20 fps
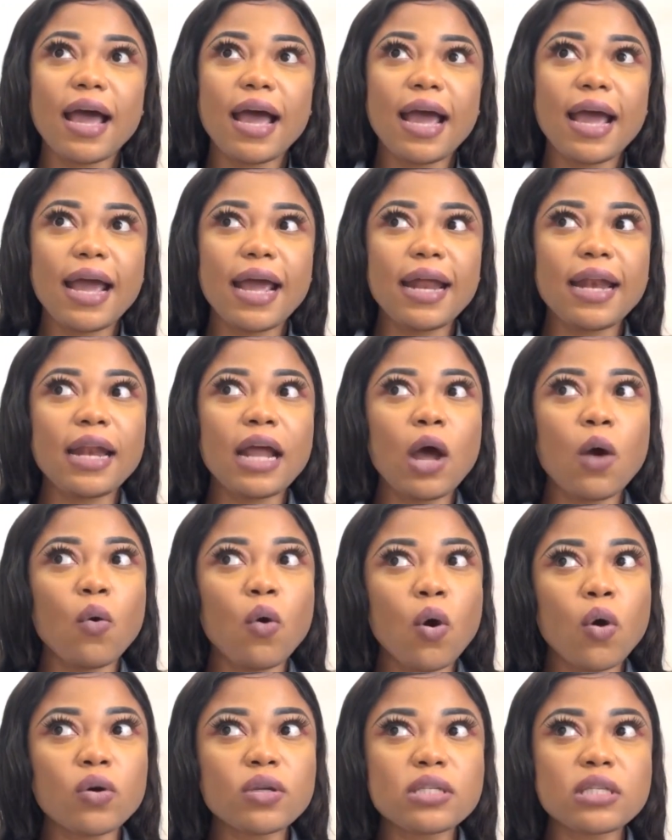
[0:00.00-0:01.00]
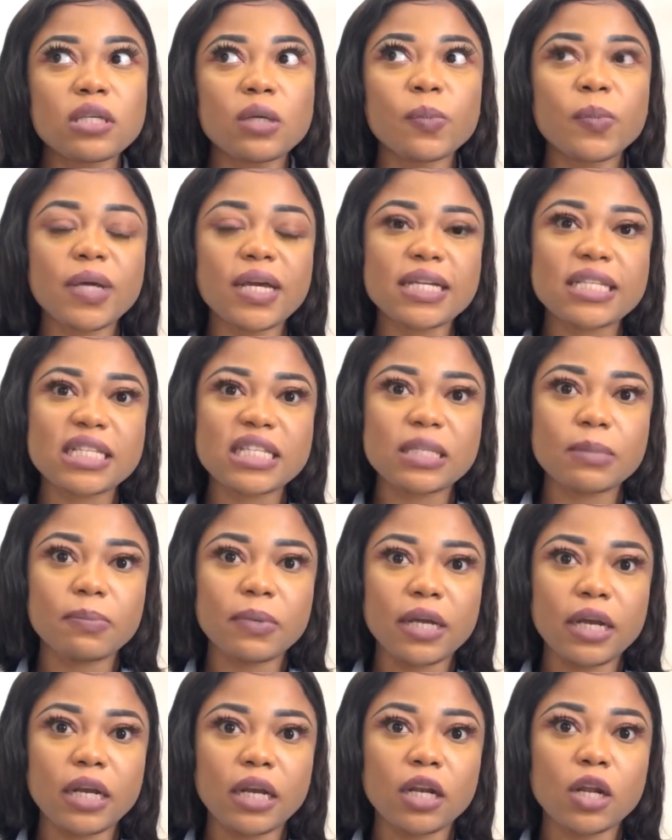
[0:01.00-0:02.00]
And I'll also be
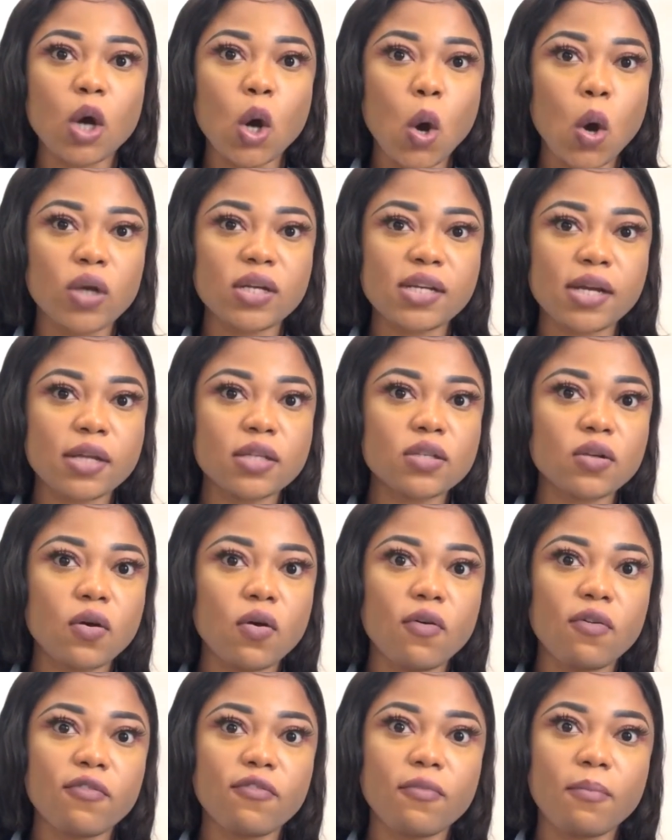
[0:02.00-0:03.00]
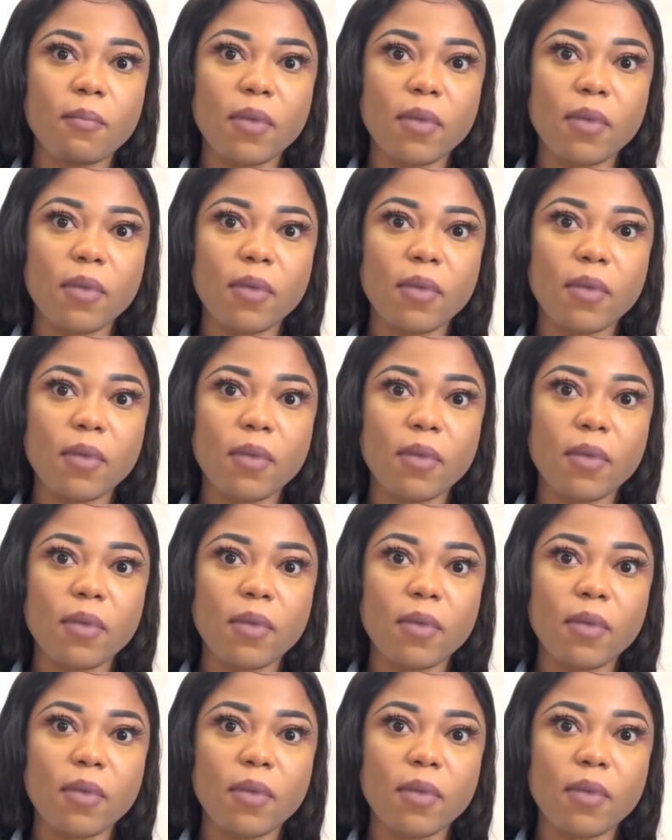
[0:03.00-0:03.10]
explaining the content of